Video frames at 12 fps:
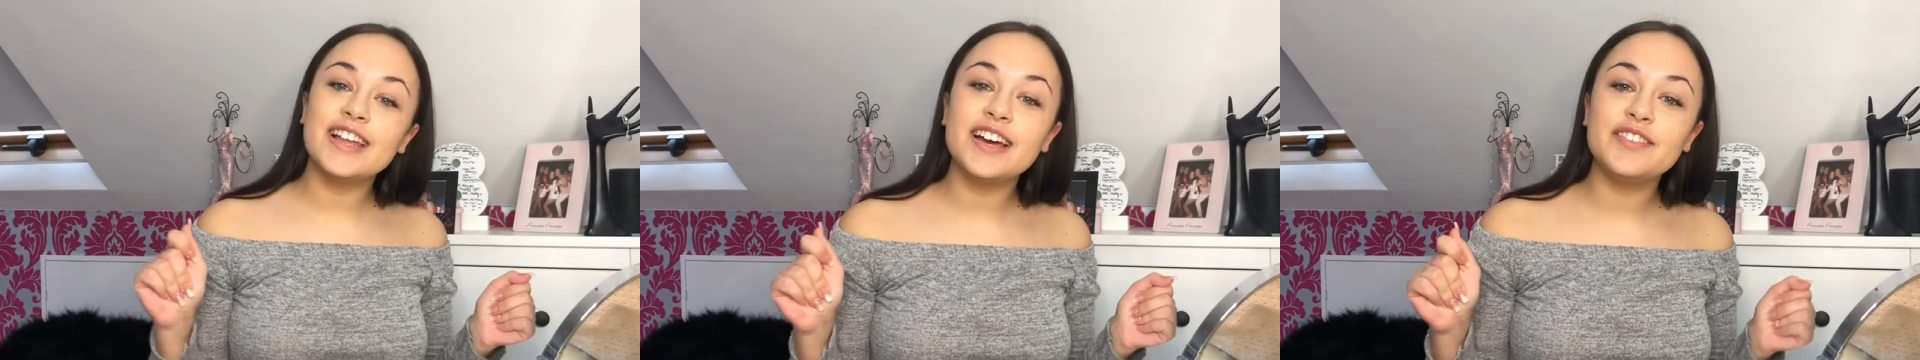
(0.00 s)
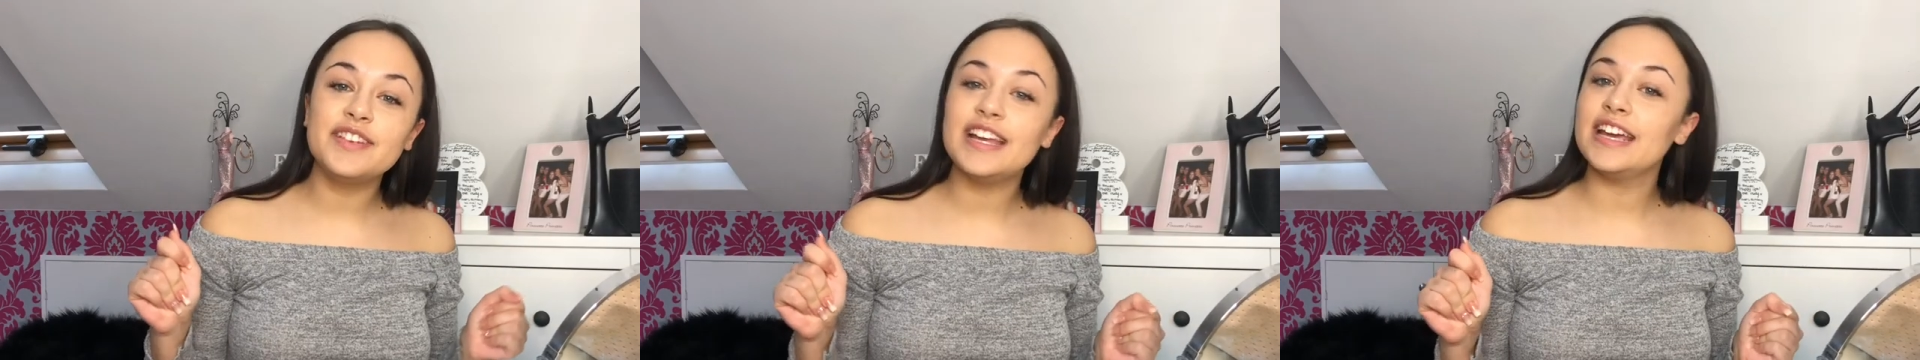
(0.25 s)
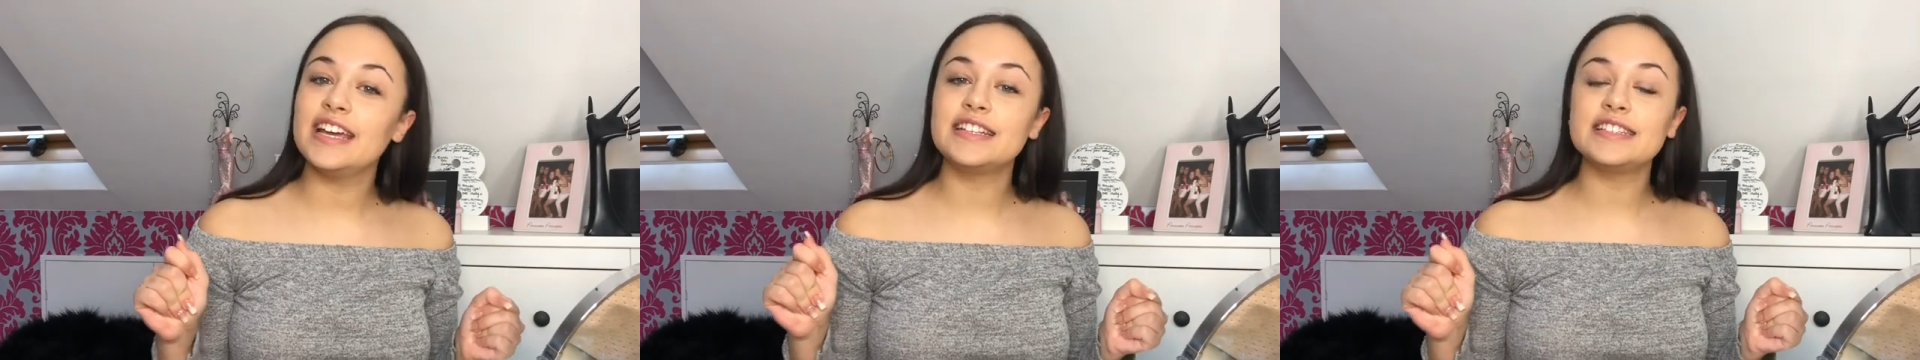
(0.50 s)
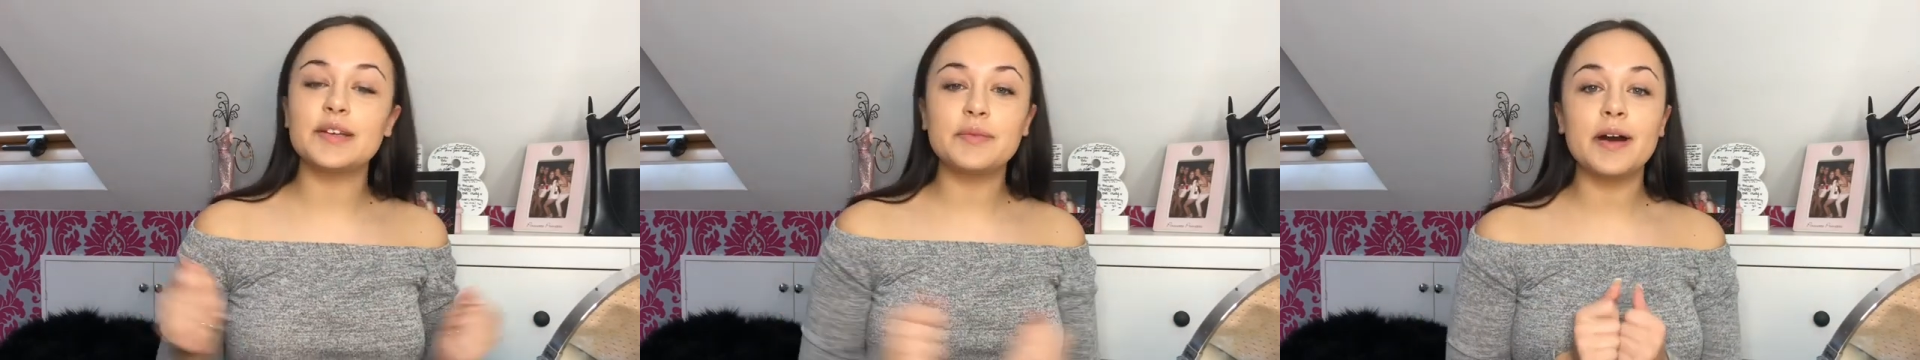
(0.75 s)

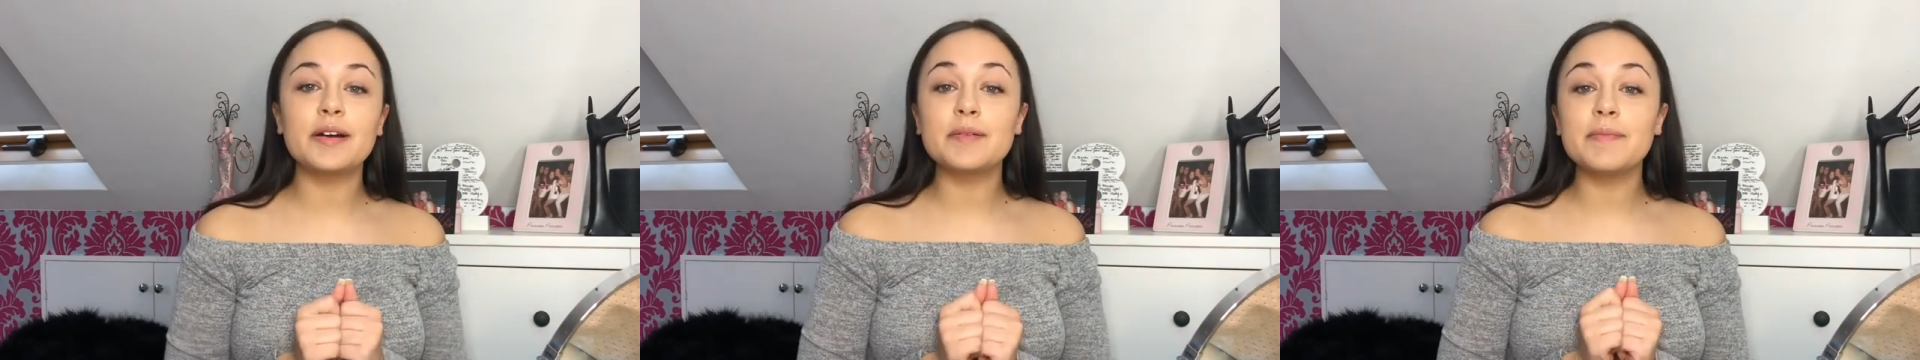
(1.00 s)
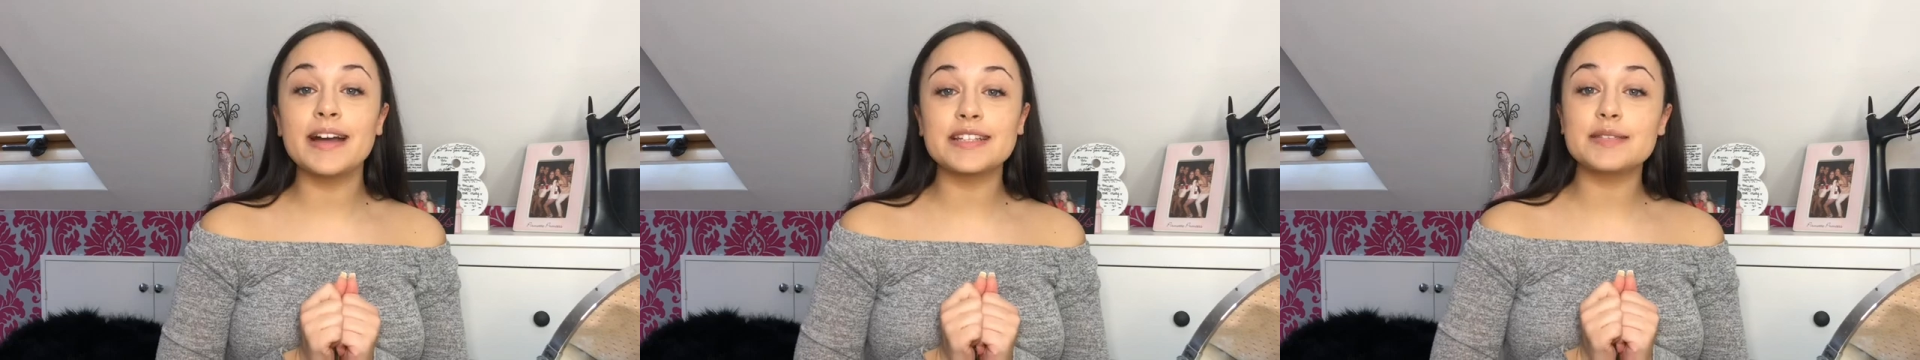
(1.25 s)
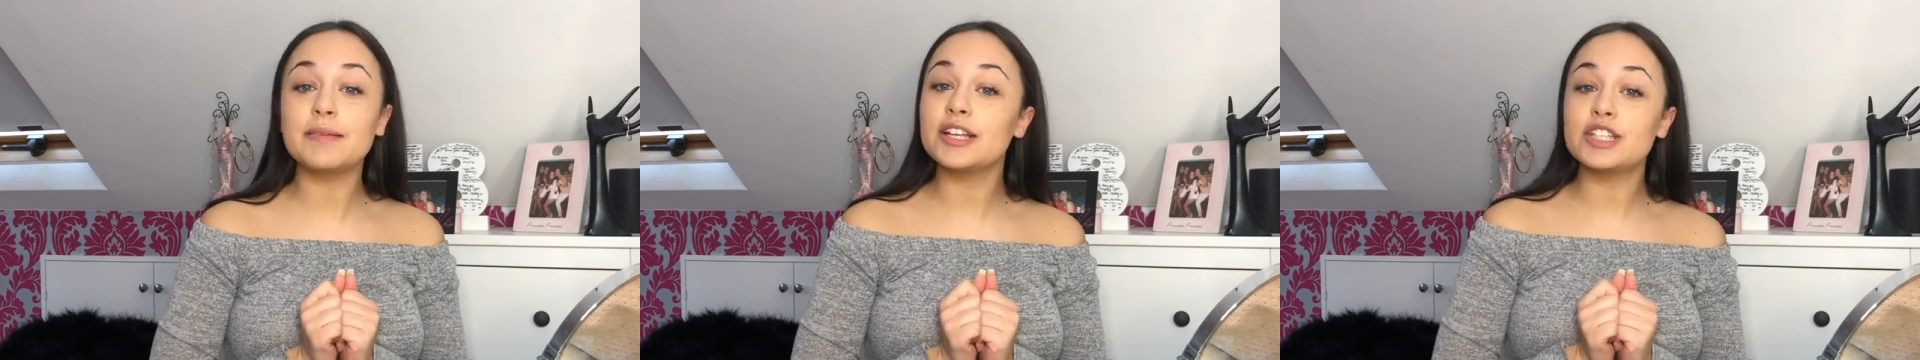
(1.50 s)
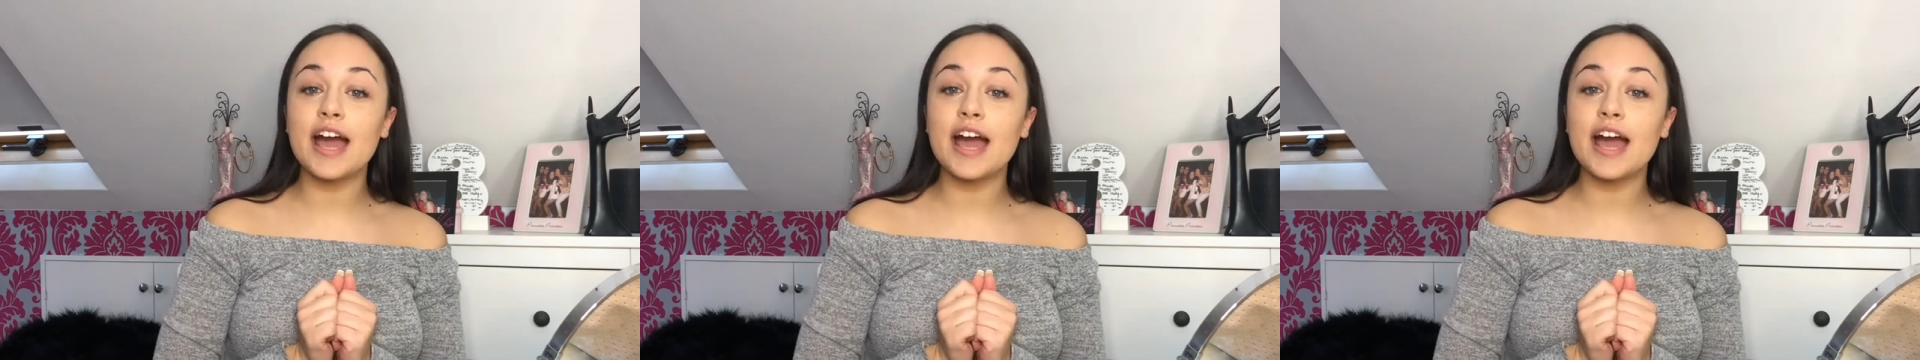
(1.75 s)
lovelies, welcome back to my